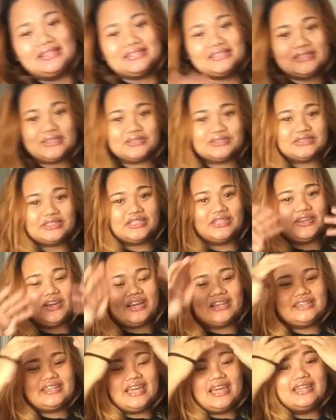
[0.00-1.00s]
So, see you
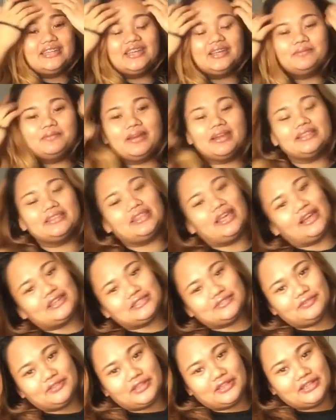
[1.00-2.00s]
again on my
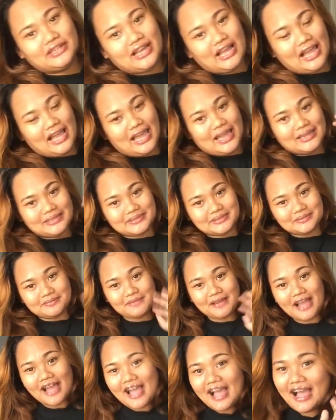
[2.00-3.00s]
next vlog, guys.
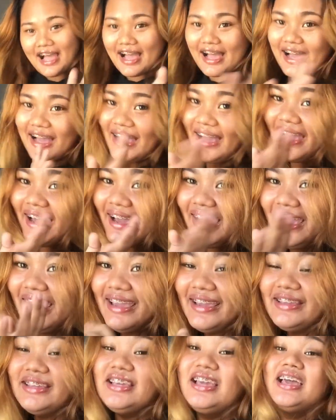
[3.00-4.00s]

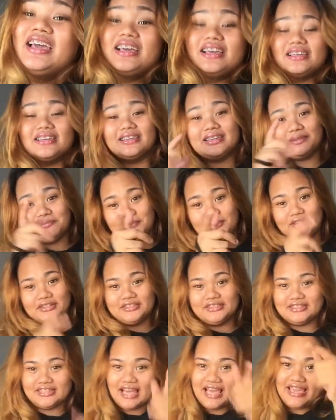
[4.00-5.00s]
Bye! Keep
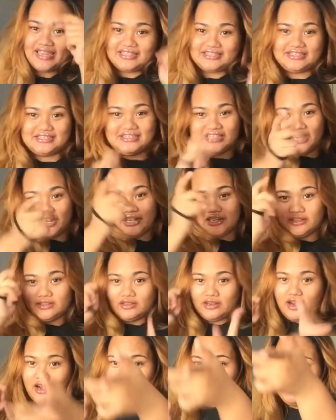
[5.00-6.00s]
on like, share,
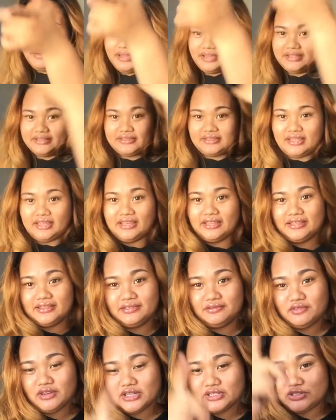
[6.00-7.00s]
comment,
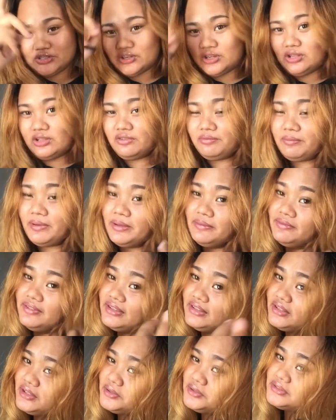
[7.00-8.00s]
and watch all of my
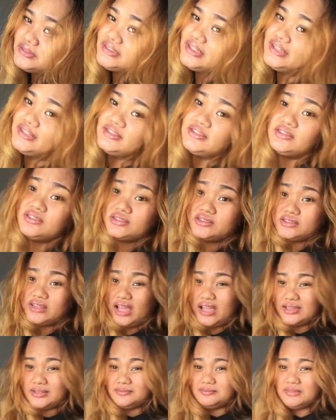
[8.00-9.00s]
videos. Then,
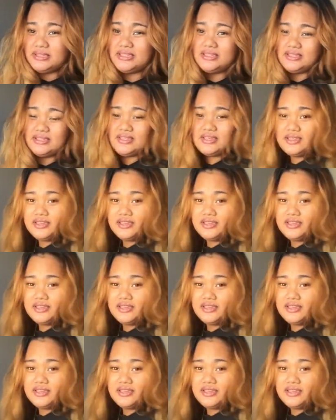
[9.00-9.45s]
tag me.